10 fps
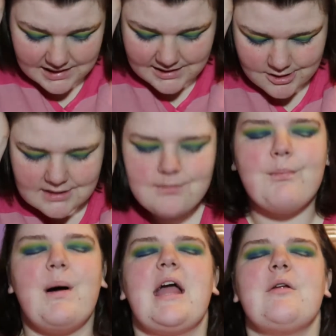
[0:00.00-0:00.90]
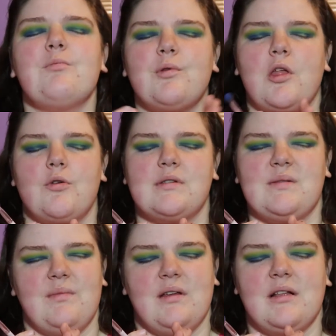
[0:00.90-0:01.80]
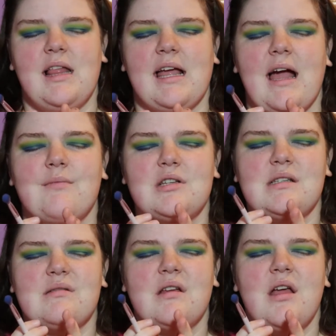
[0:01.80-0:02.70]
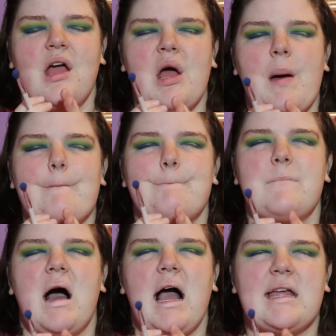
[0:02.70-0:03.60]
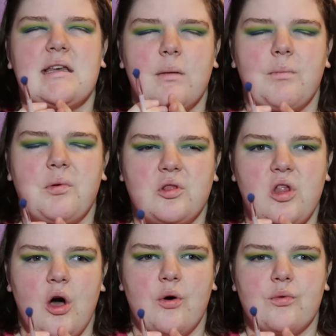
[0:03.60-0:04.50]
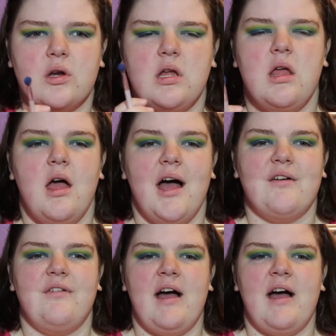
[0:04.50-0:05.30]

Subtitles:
it just mind blows me. Like, I'm just mind blown of